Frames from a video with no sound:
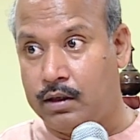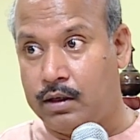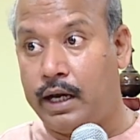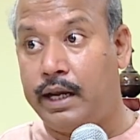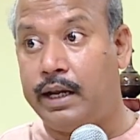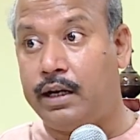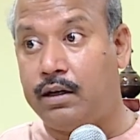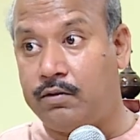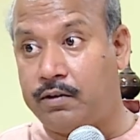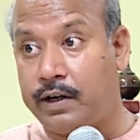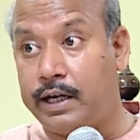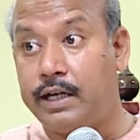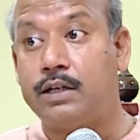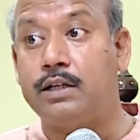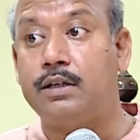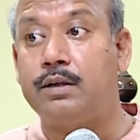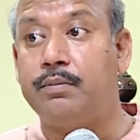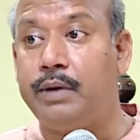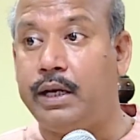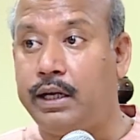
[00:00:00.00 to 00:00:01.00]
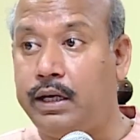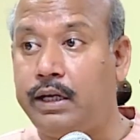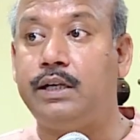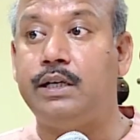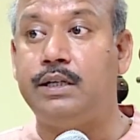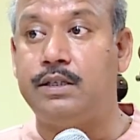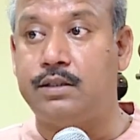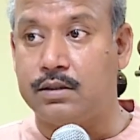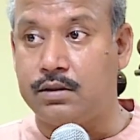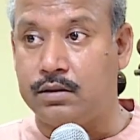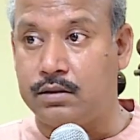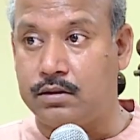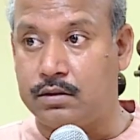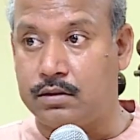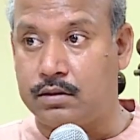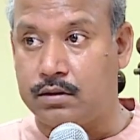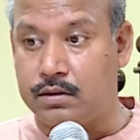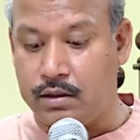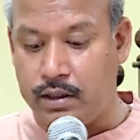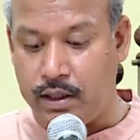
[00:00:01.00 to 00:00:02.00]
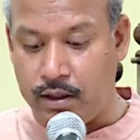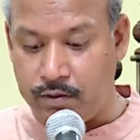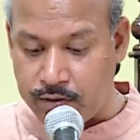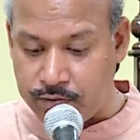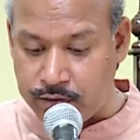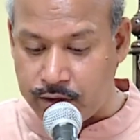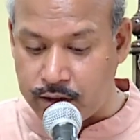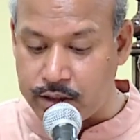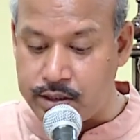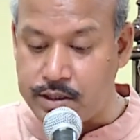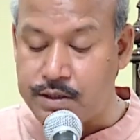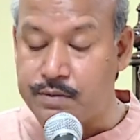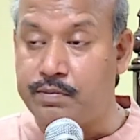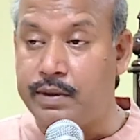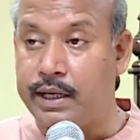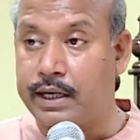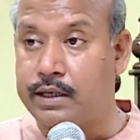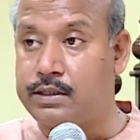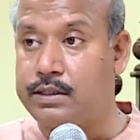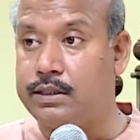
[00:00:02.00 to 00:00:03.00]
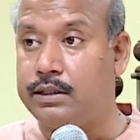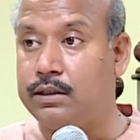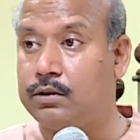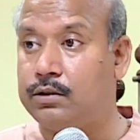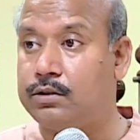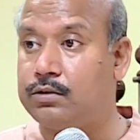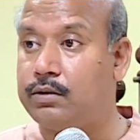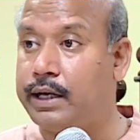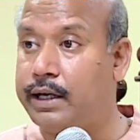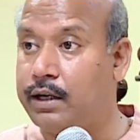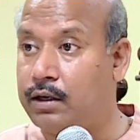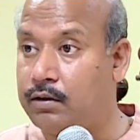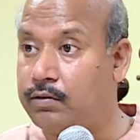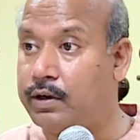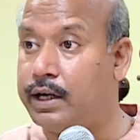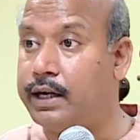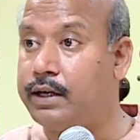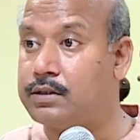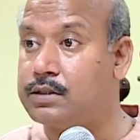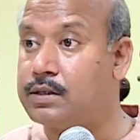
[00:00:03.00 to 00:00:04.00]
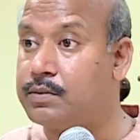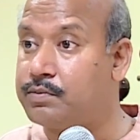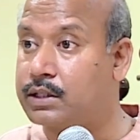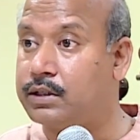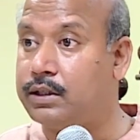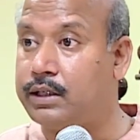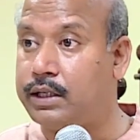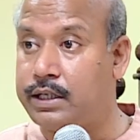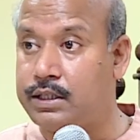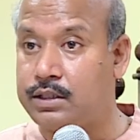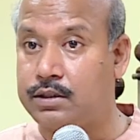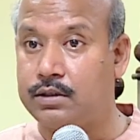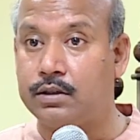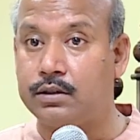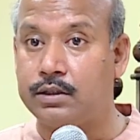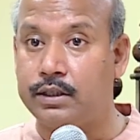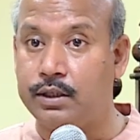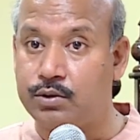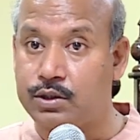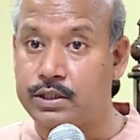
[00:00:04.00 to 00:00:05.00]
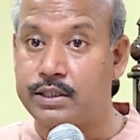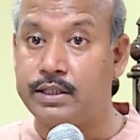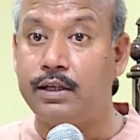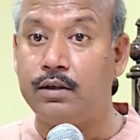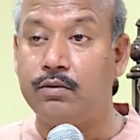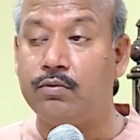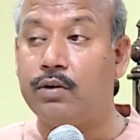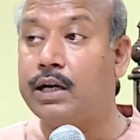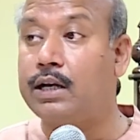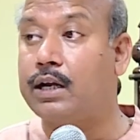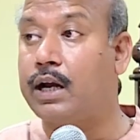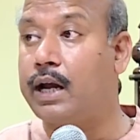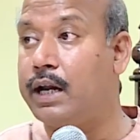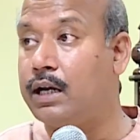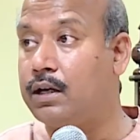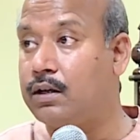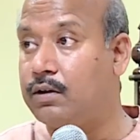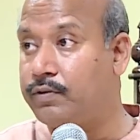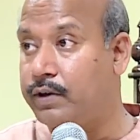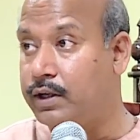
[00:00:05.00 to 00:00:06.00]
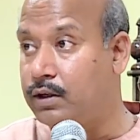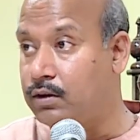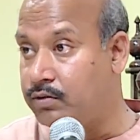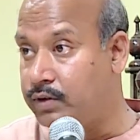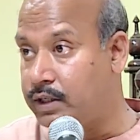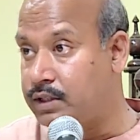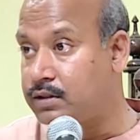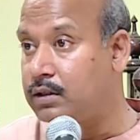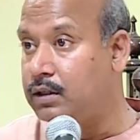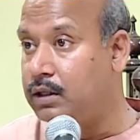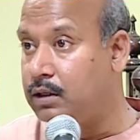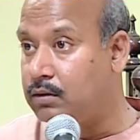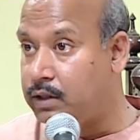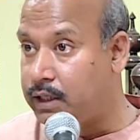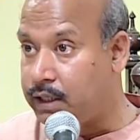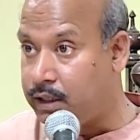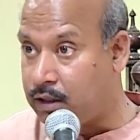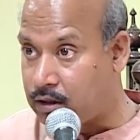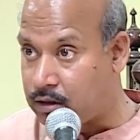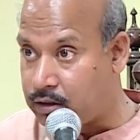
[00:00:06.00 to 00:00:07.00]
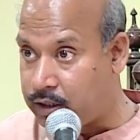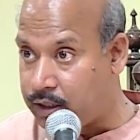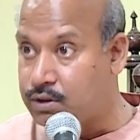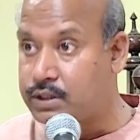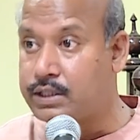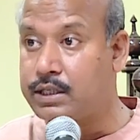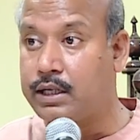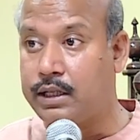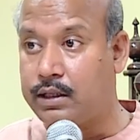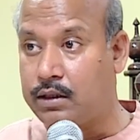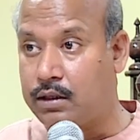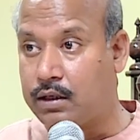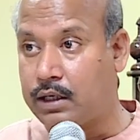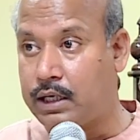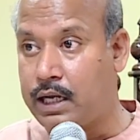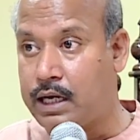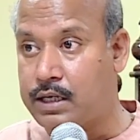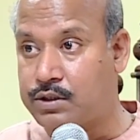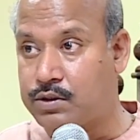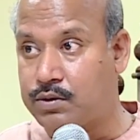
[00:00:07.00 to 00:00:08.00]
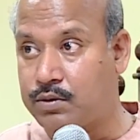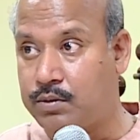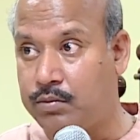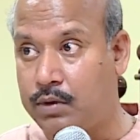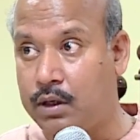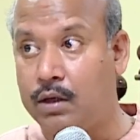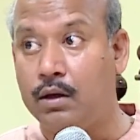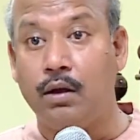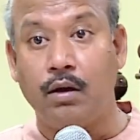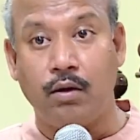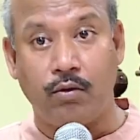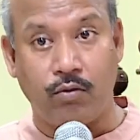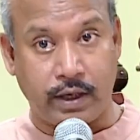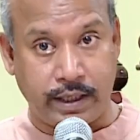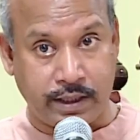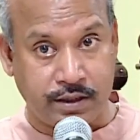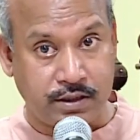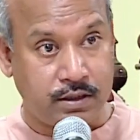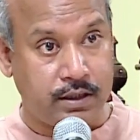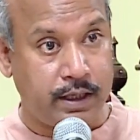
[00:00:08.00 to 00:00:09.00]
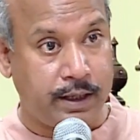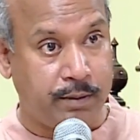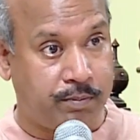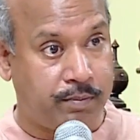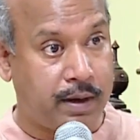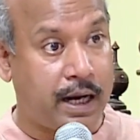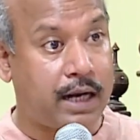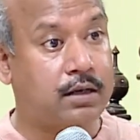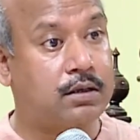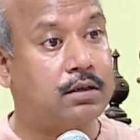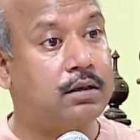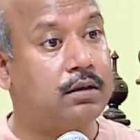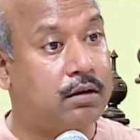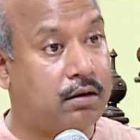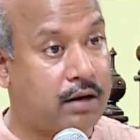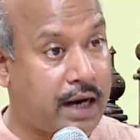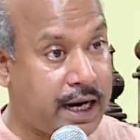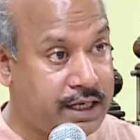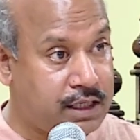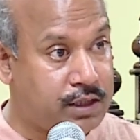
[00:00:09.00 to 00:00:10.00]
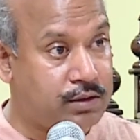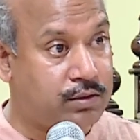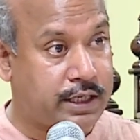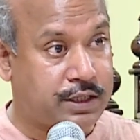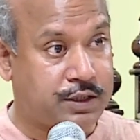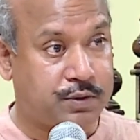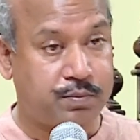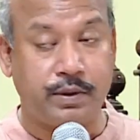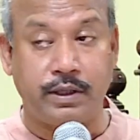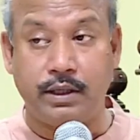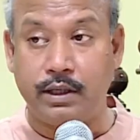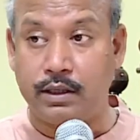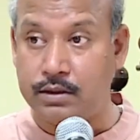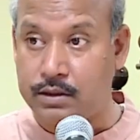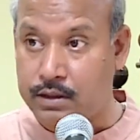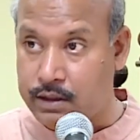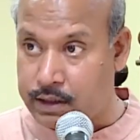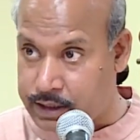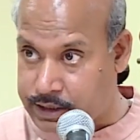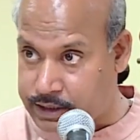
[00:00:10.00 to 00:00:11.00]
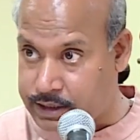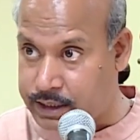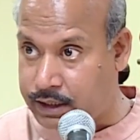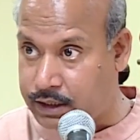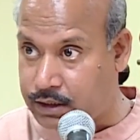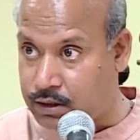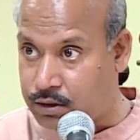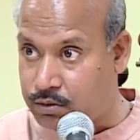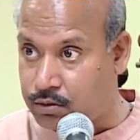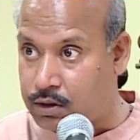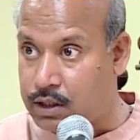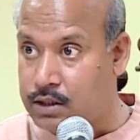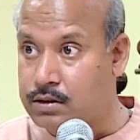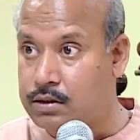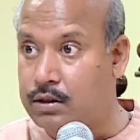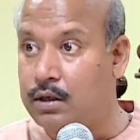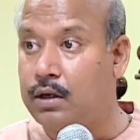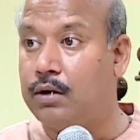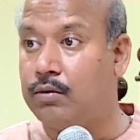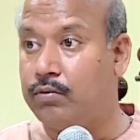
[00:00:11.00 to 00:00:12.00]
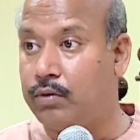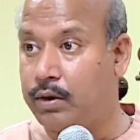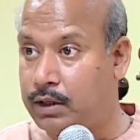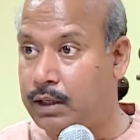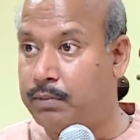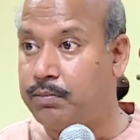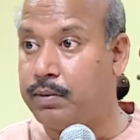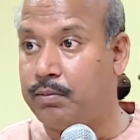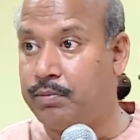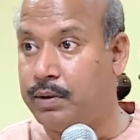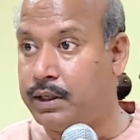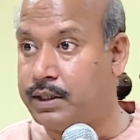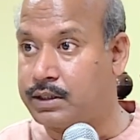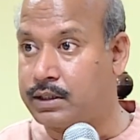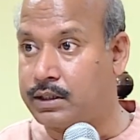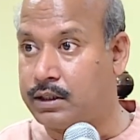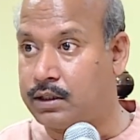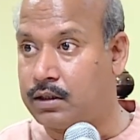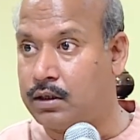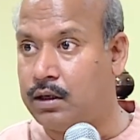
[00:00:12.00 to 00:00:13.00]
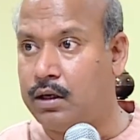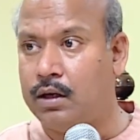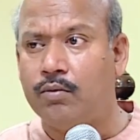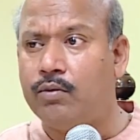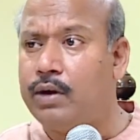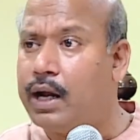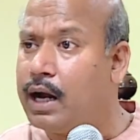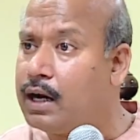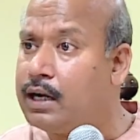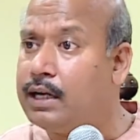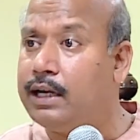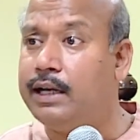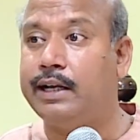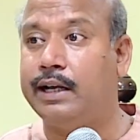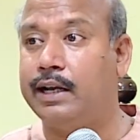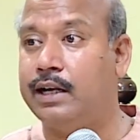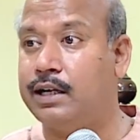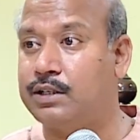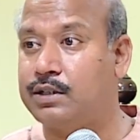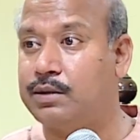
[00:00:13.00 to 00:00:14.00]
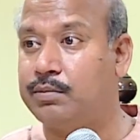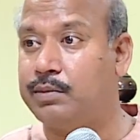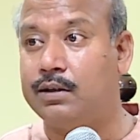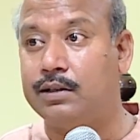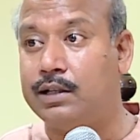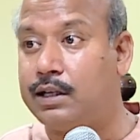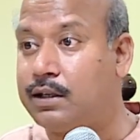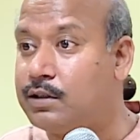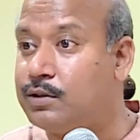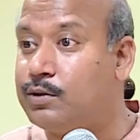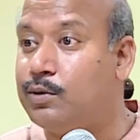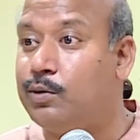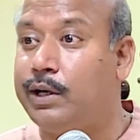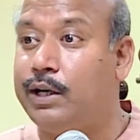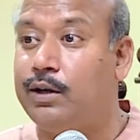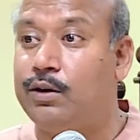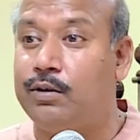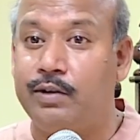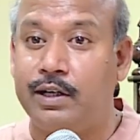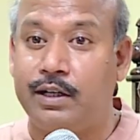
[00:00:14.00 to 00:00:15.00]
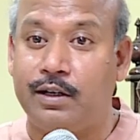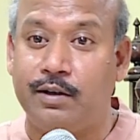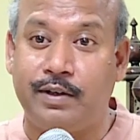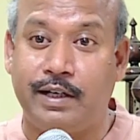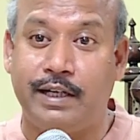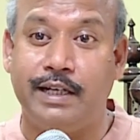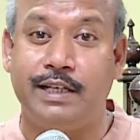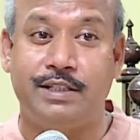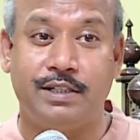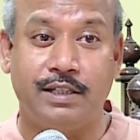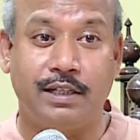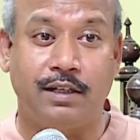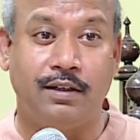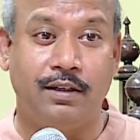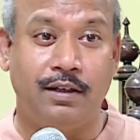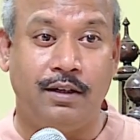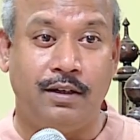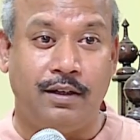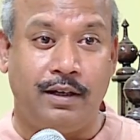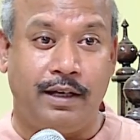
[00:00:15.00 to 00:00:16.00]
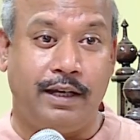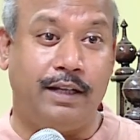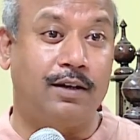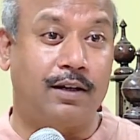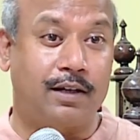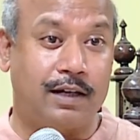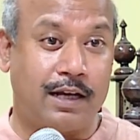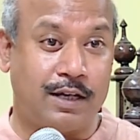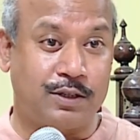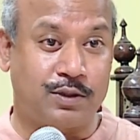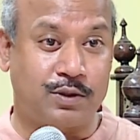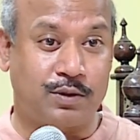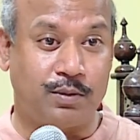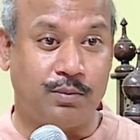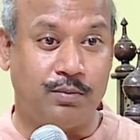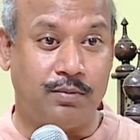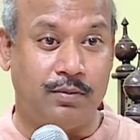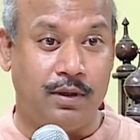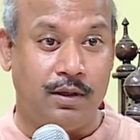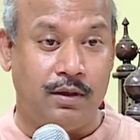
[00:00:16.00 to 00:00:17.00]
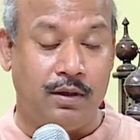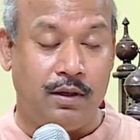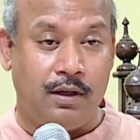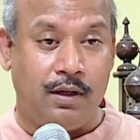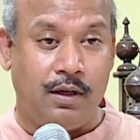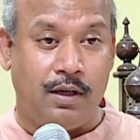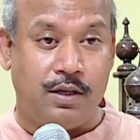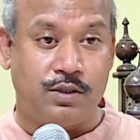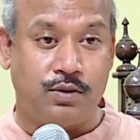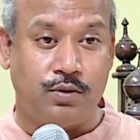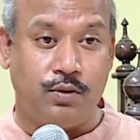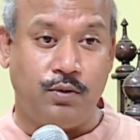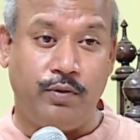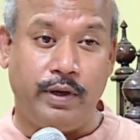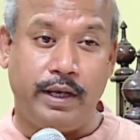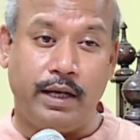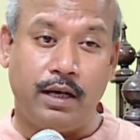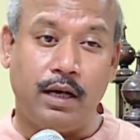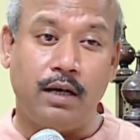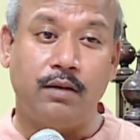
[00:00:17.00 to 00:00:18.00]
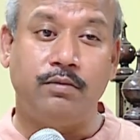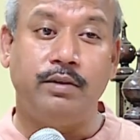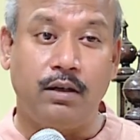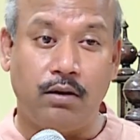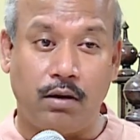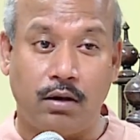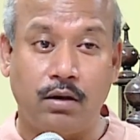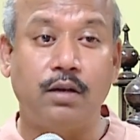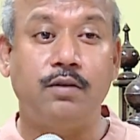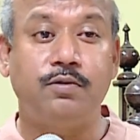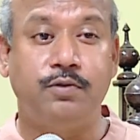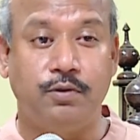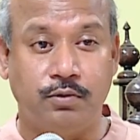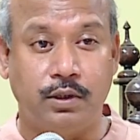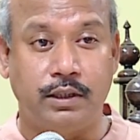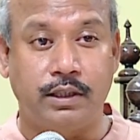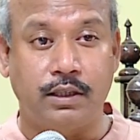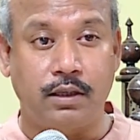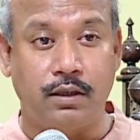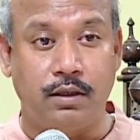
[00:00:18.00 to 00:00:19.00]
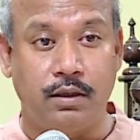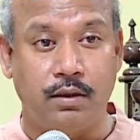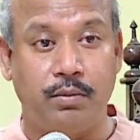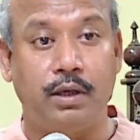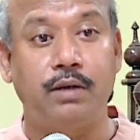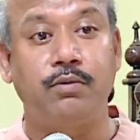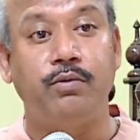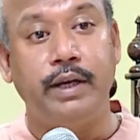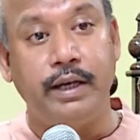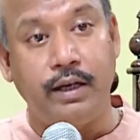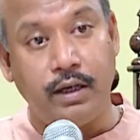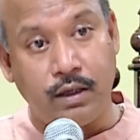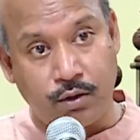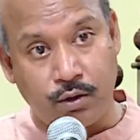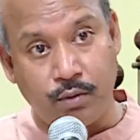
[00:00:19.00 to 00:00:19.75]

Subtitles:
I invited many teachers, even for this magazine also I invite Sanskrit teachers, you send what kind of innovation you are introducing in the classroom, what is the impact, write your experience, send it to us, we will publish it. We hardly get, because there is no innovative teaching in the classroom. So we have a lot of work, but we need